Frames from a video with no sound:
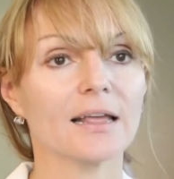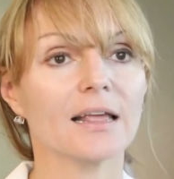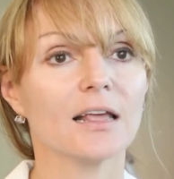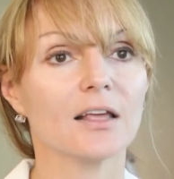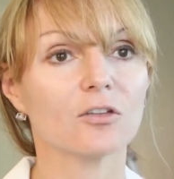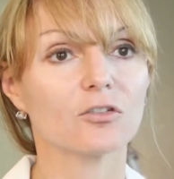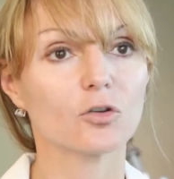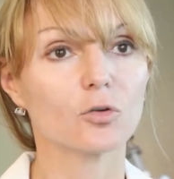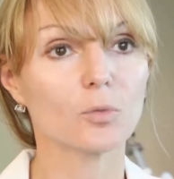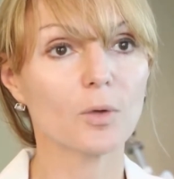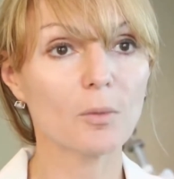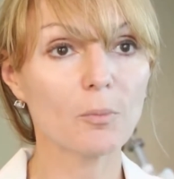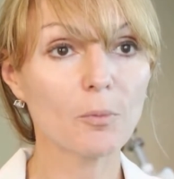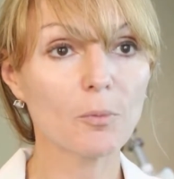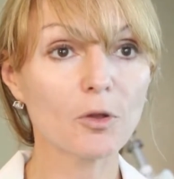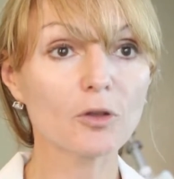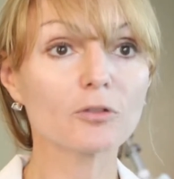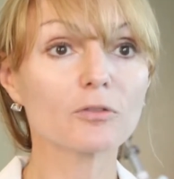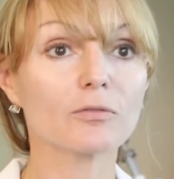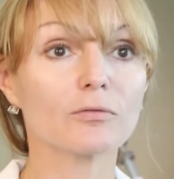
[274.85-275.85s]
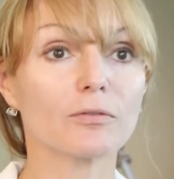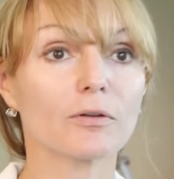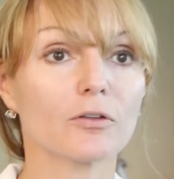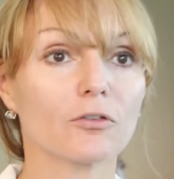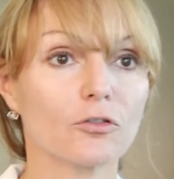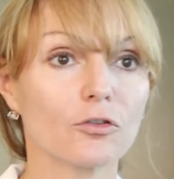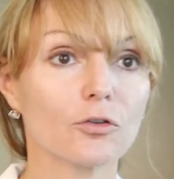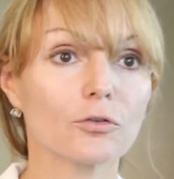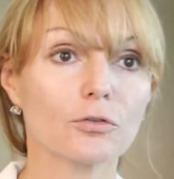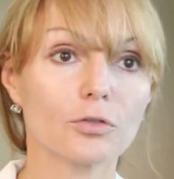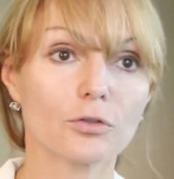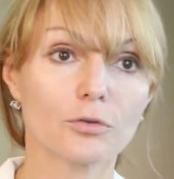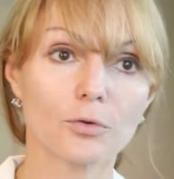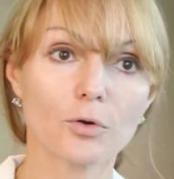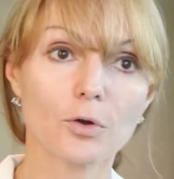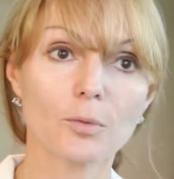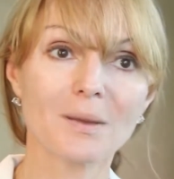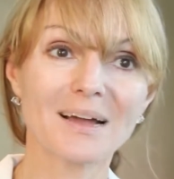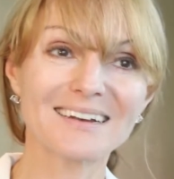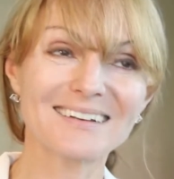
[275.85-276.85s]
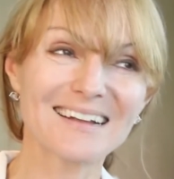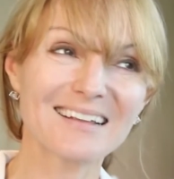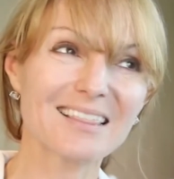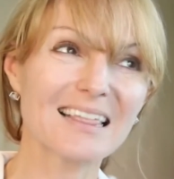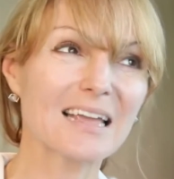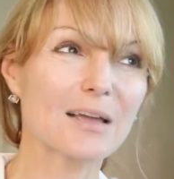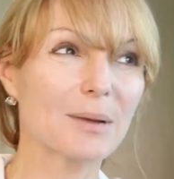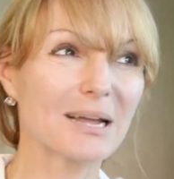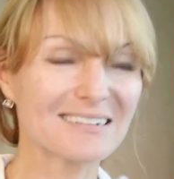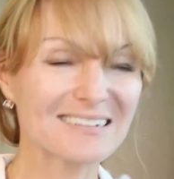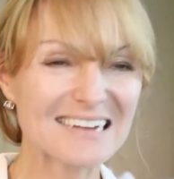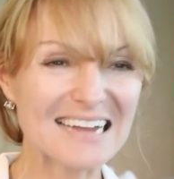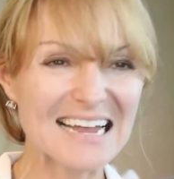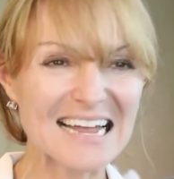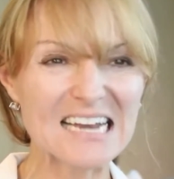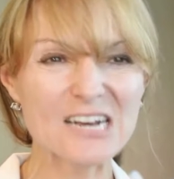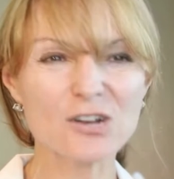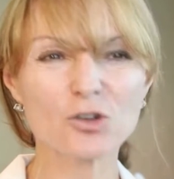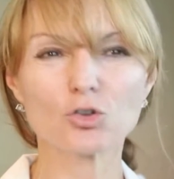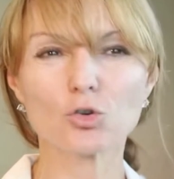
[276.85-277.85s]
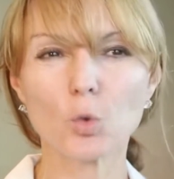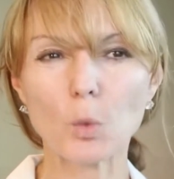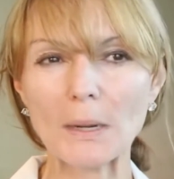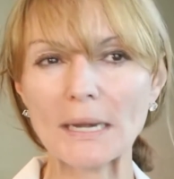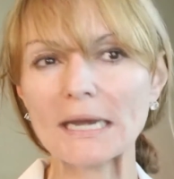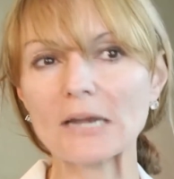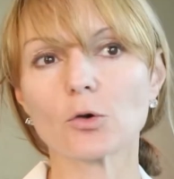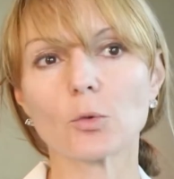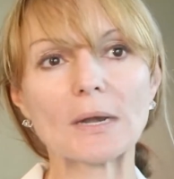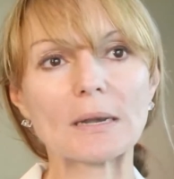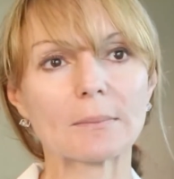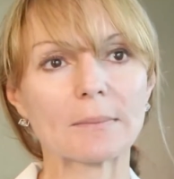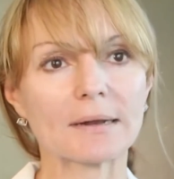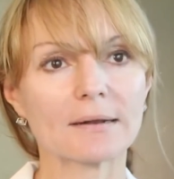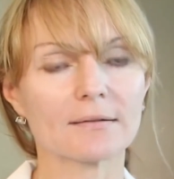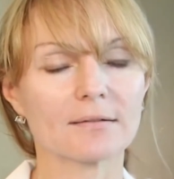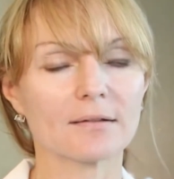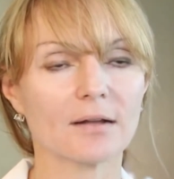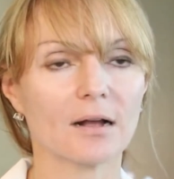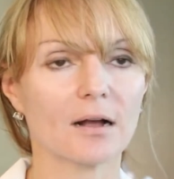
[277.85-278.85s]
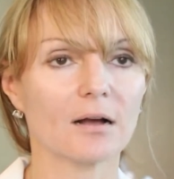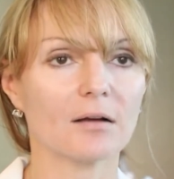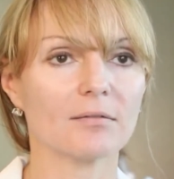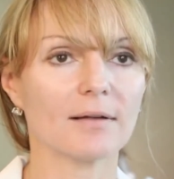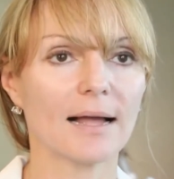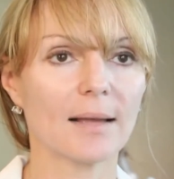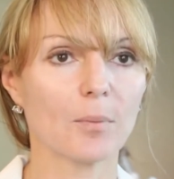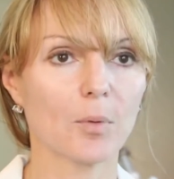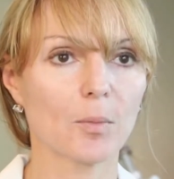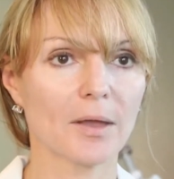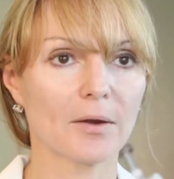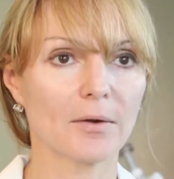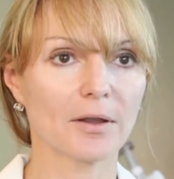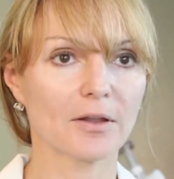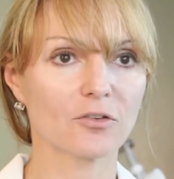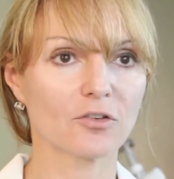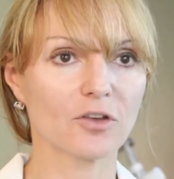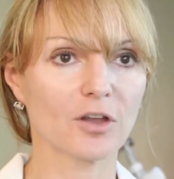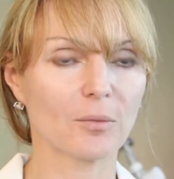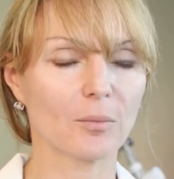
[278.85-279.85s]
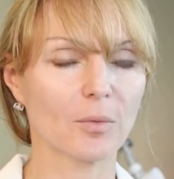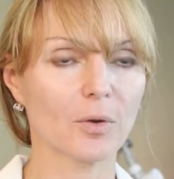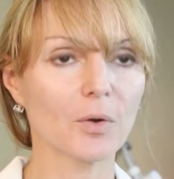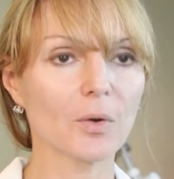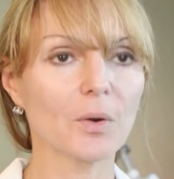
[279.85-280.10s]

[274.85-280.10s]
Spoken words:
So we put Sue through about 10 or 20 treatments of hyperbaric chamber,